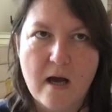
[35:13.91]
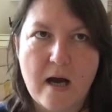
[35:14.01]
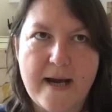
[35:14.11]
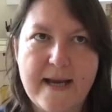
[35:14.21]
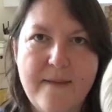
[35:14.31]

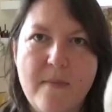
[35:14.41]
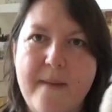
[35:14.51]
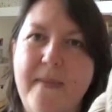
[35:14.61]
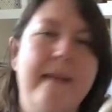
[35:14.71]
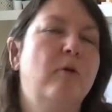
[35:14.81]
I knit my
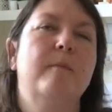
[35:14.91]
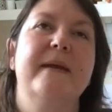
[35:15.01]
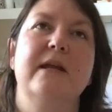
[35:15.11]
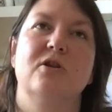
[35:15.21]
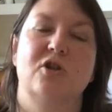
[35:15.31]
Pebble
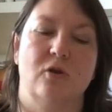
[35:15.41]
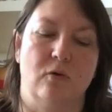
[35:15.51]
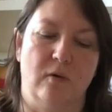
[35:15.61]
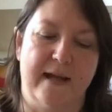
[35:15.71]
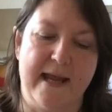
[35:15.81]
Beach
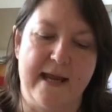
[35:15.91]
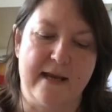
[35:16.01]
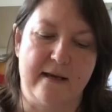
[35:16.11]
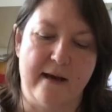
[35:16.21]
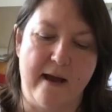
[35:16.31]
shawl
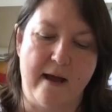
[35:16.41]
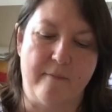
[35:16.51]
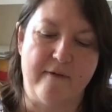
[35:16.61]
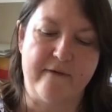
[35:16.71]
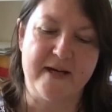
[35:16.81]
in
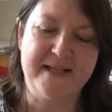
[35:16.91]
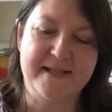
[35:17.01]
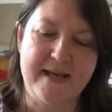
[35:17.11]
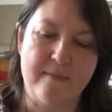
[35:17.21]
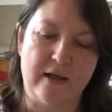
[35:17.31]
a very
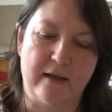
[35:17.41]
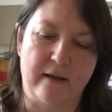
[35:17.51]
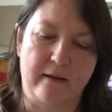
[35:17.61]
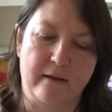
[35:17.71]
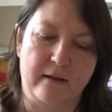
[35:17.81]

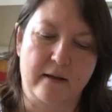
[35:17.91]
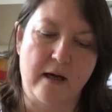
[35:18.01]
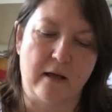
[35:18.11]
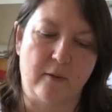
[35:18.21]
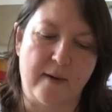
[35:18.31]
similar
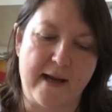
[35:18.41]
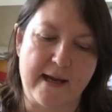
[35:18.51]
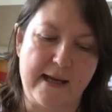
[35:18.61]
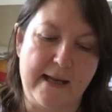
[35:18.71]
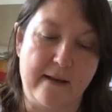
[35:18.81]

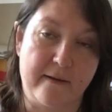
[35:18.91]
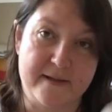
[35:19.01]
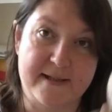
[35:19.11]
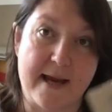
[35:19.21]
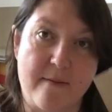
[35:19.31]
colourway in the
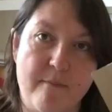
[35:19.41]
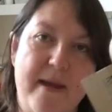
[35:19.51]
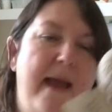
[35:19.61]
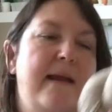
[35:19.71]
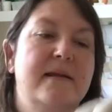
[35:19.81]
same
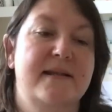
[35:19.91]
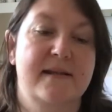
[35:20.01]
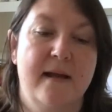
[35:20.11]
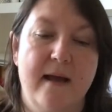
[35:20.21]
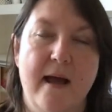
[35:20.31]

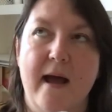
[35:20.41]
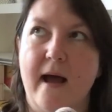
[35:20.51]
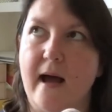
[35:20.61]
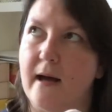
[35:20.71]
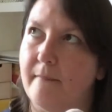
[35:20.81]
base.
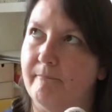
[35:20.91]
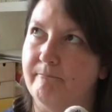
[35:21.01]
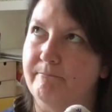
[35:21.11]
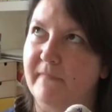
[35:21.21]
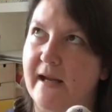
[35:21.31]

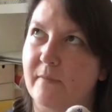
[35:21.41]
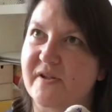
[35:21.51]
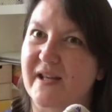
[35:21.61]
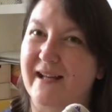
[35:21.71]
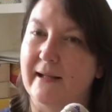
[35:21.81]
It
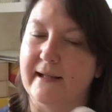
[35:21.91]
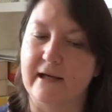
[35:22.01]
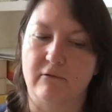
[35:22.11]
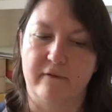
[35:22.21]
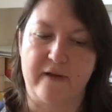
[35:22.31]
was the
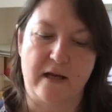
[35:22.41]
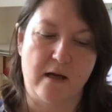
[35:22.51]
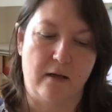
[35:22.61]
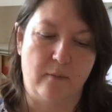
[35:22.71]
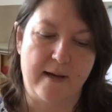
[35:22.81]
calligraphy
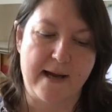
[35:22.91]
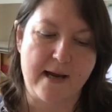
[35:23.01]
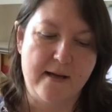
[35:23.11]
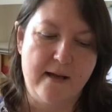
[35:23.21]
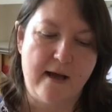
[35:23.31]
colourway,
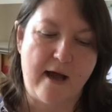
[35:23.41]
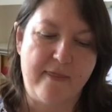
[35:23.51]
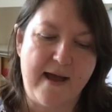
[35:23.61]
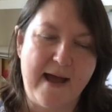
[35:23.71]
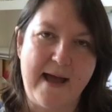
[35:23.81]
and
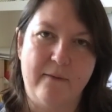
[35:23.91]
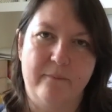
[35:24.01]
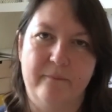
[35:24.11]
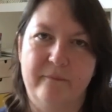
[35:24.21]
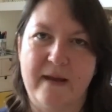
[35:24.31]
that
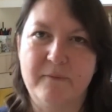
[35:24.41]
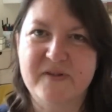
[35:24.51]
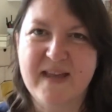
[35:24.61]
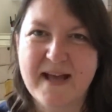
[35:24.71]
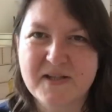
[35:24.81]

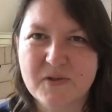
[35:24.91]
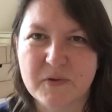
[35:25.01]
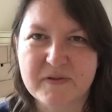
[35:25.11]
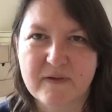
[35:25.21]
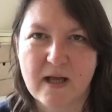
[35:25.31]
was that
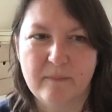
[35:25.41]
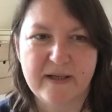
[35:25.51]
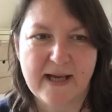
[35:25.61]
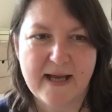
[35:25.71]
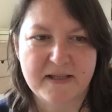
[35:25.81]
sort of colour, but
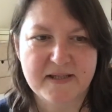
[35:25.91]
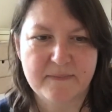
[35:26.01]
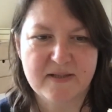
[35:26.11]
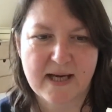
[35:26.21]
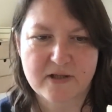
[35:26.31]
it had
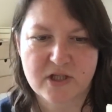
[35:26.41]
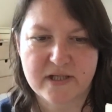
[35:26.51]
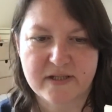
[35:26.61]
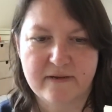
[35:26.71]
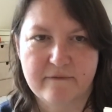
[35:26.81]
some
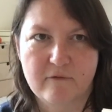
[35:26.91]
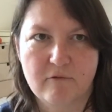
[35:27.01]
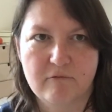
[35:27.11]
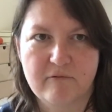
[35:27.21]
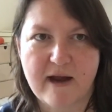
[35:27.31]
dashes of
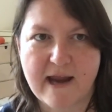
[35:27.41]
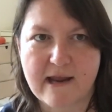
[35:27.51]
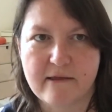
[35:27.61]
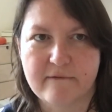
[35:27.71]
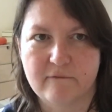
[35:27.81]

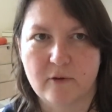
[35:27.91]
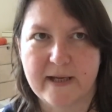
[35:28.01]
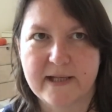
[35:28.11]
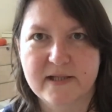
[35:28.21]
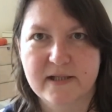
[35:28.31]
grey through
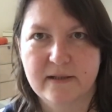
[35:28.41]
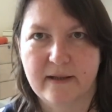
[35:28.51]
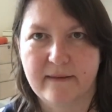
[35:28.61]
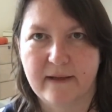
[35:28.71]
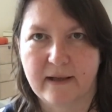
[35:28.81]
it, I
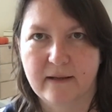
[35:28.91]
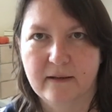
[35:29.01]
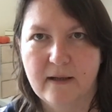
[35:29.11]
think.